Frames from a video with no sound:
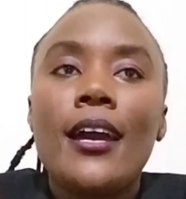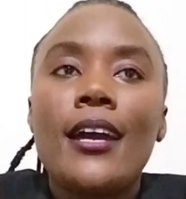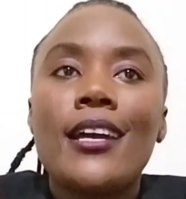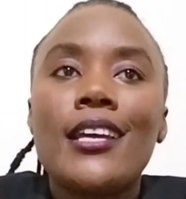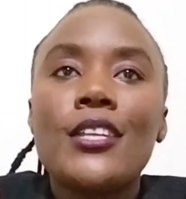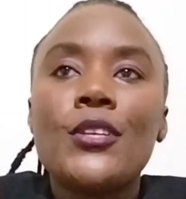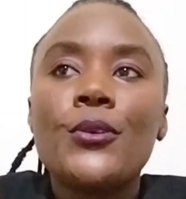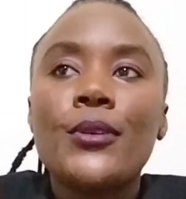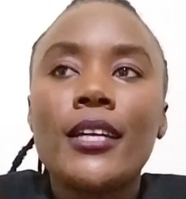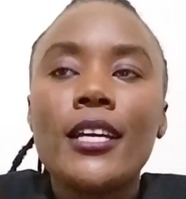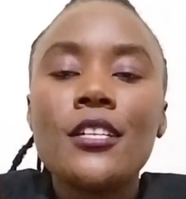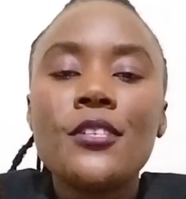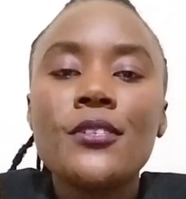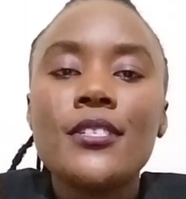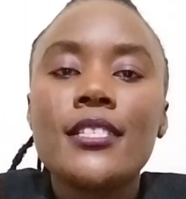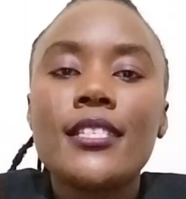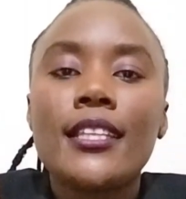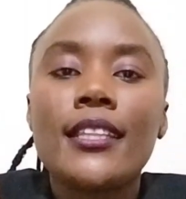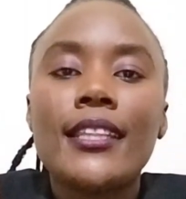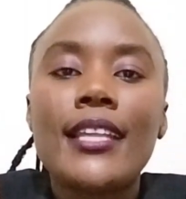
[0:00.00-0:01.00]
You get to
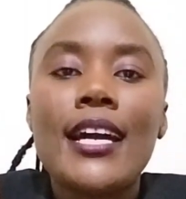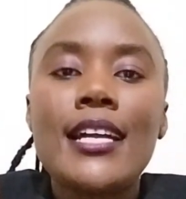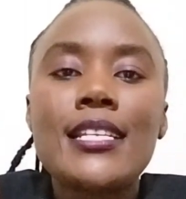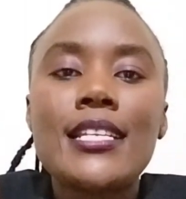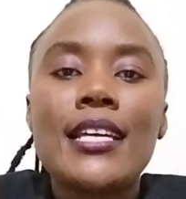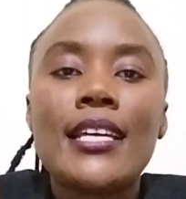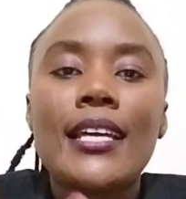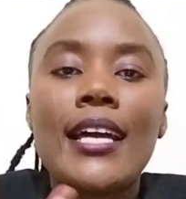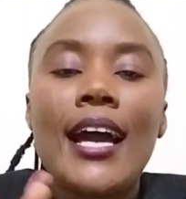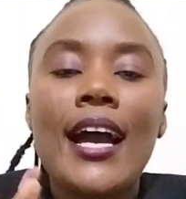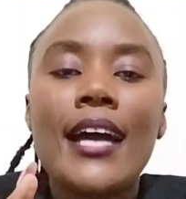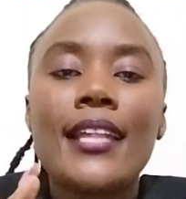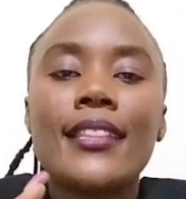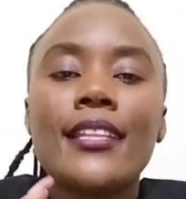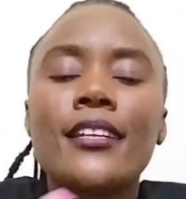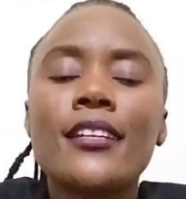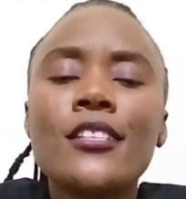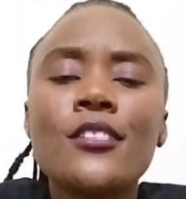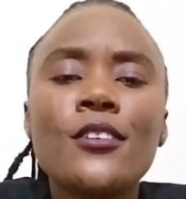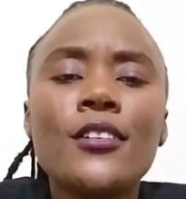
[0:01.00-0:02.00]
see that
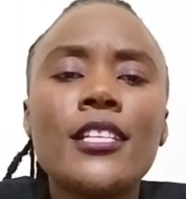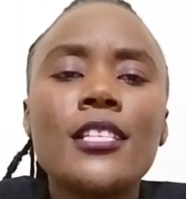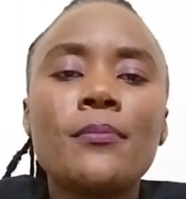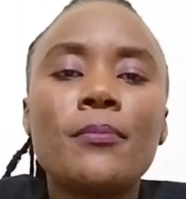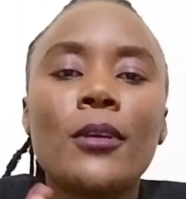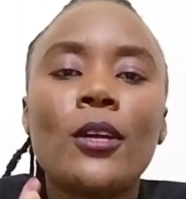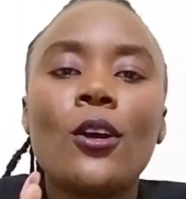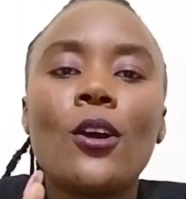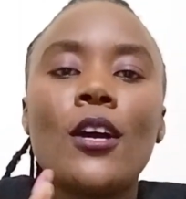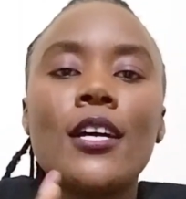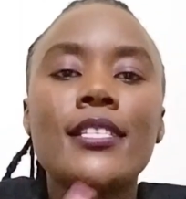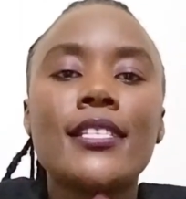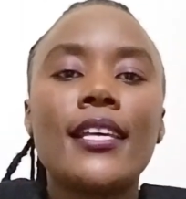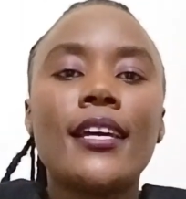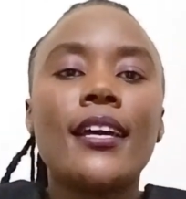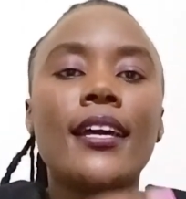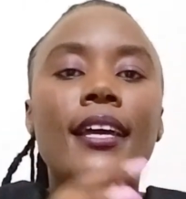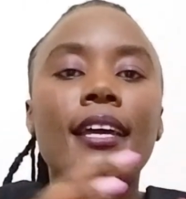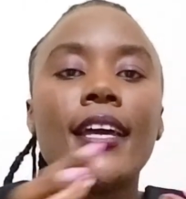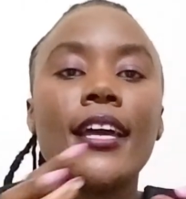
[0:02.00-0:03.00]
the reason is because
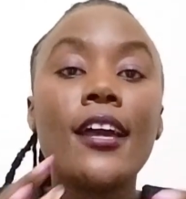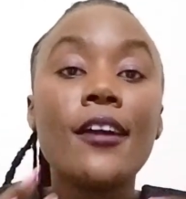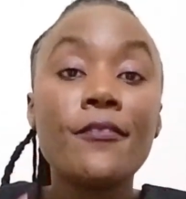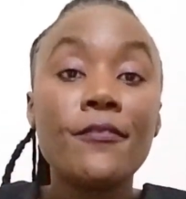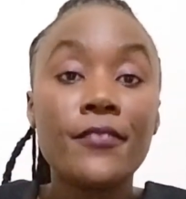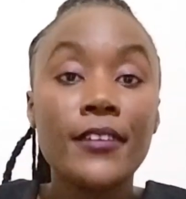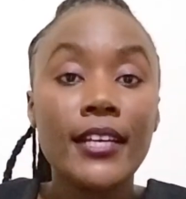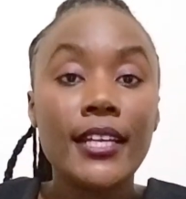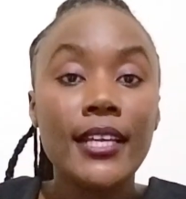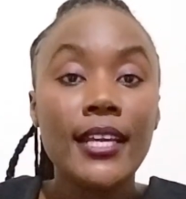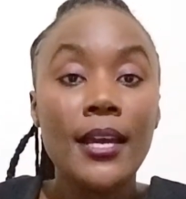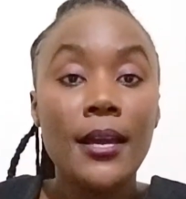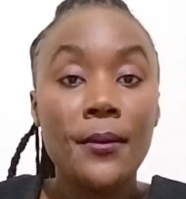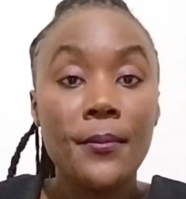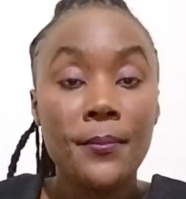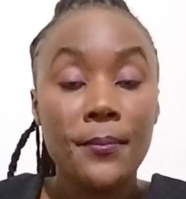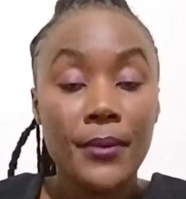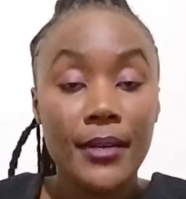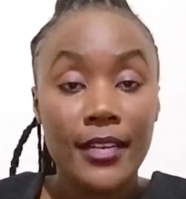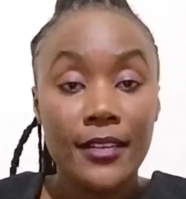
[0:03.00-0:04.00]
every
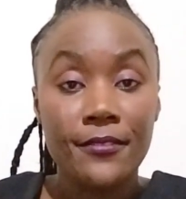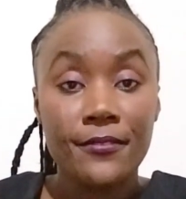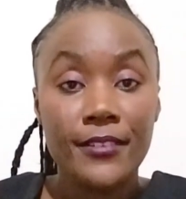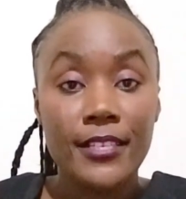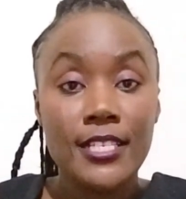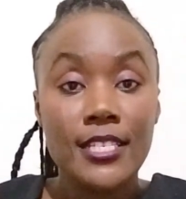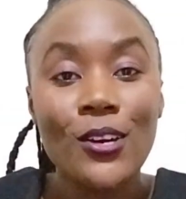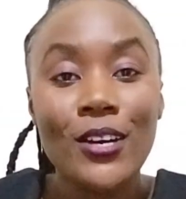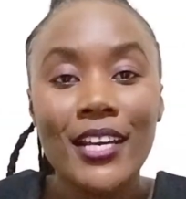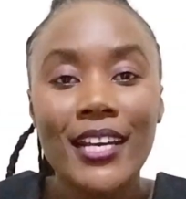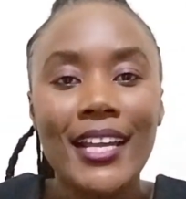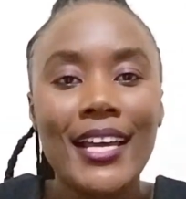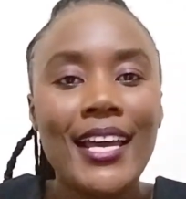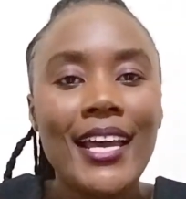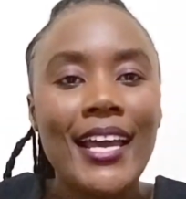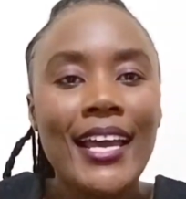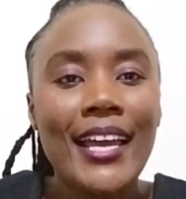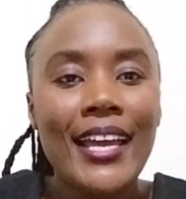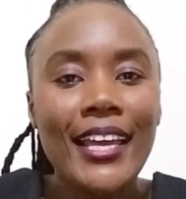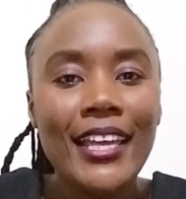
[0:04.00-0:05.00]
private or
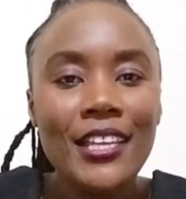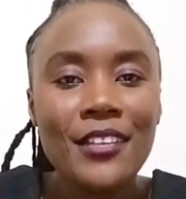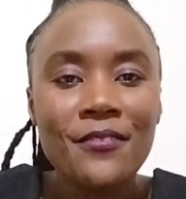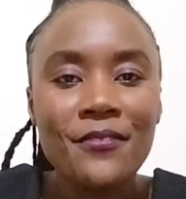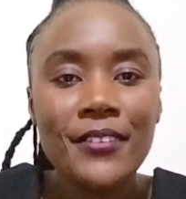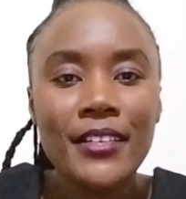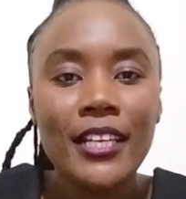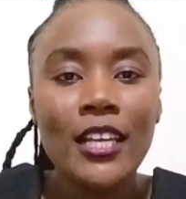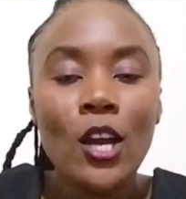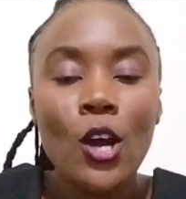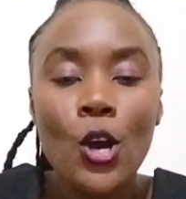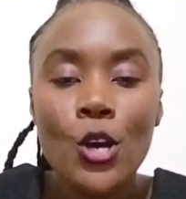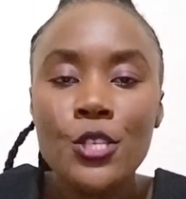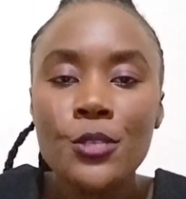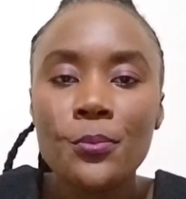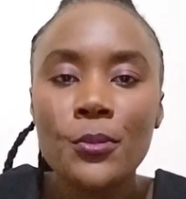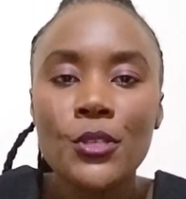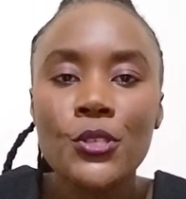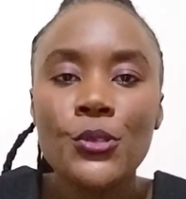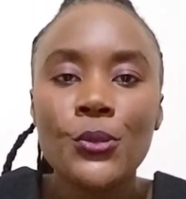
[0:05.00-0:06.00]
every
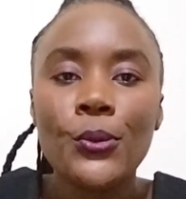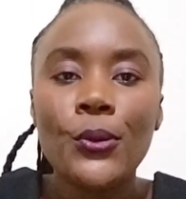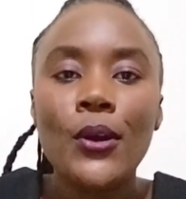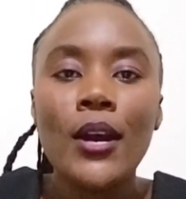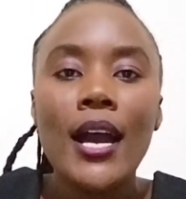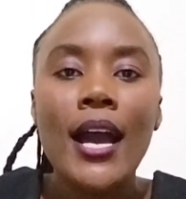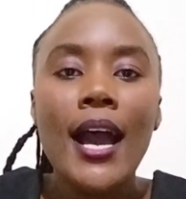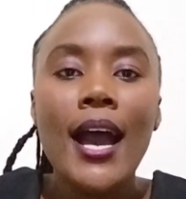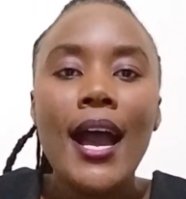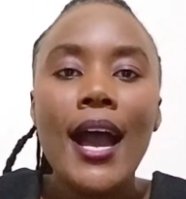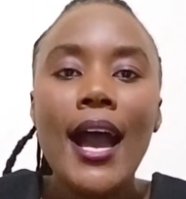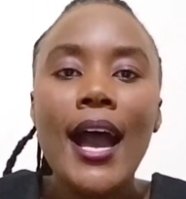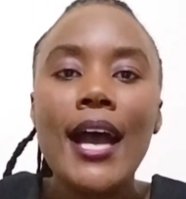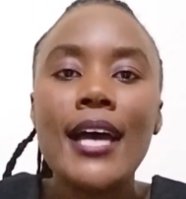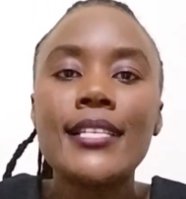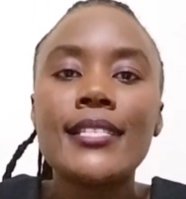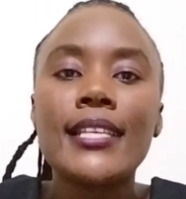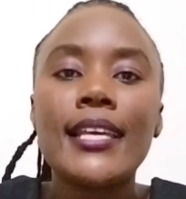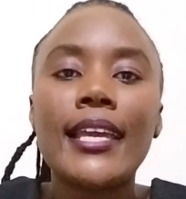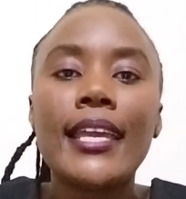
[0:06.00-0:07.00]
hospital
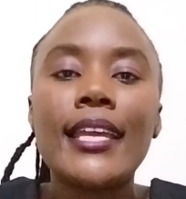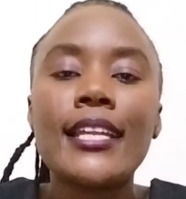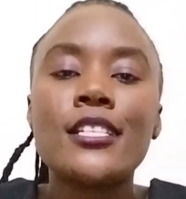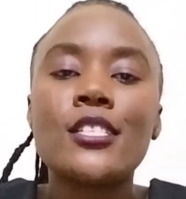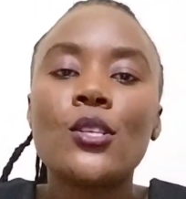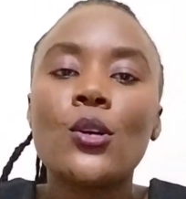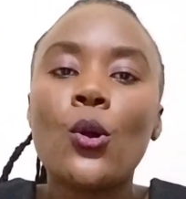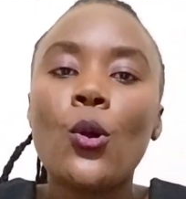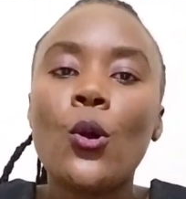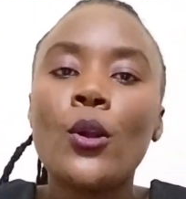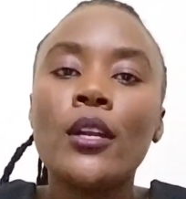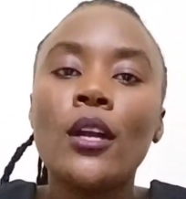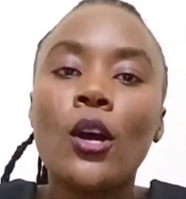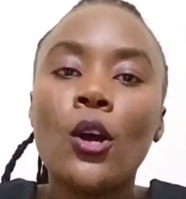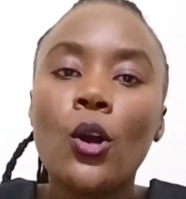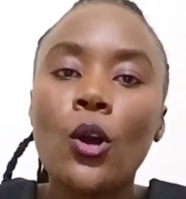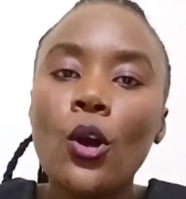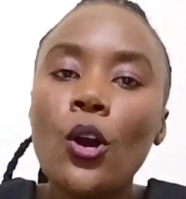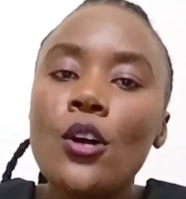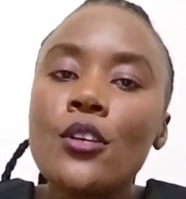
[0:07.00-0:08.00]
has its own
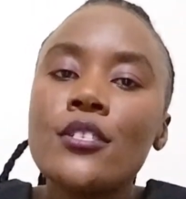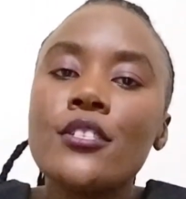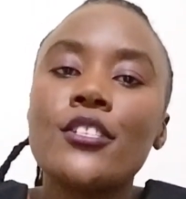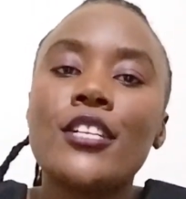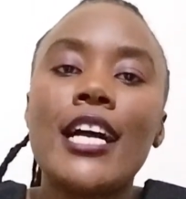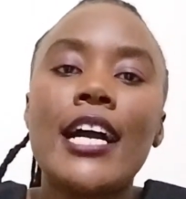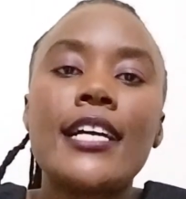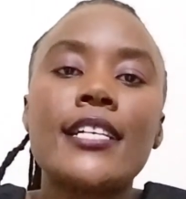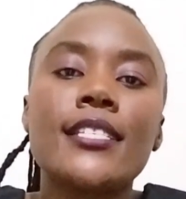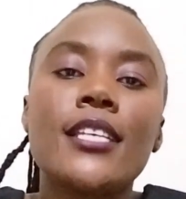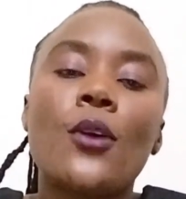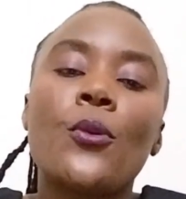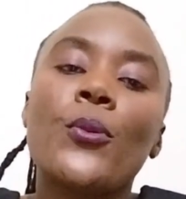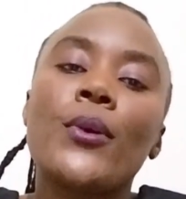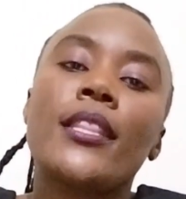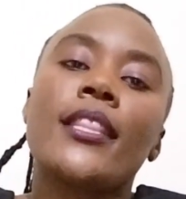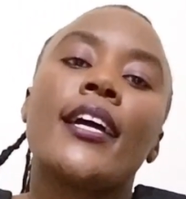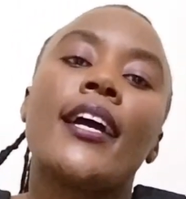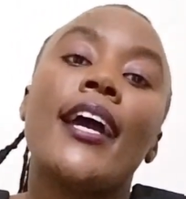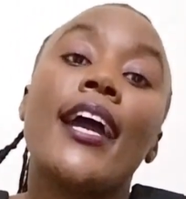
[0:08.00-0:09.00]
contract
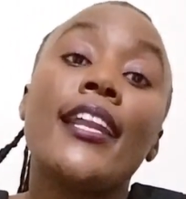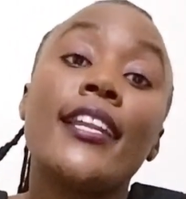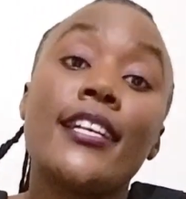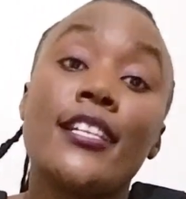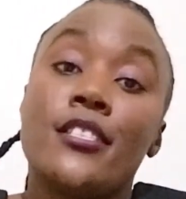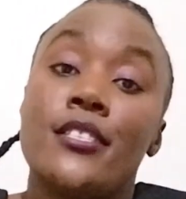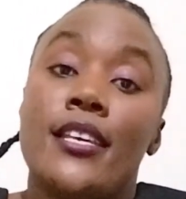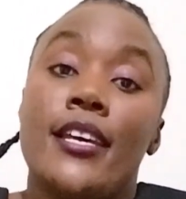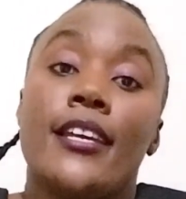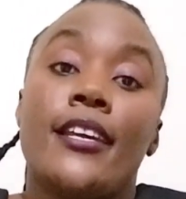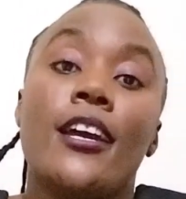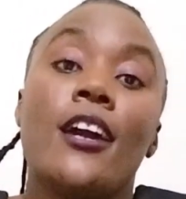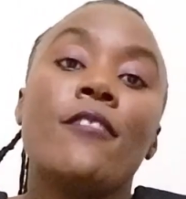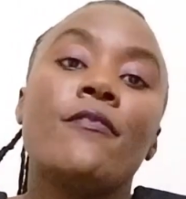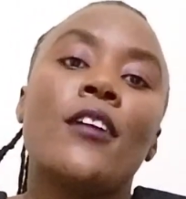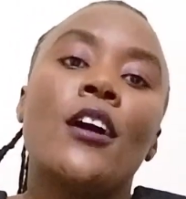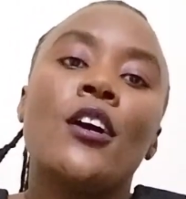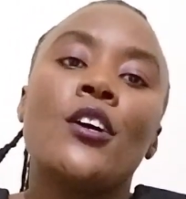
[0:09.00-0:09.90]
with NHIF.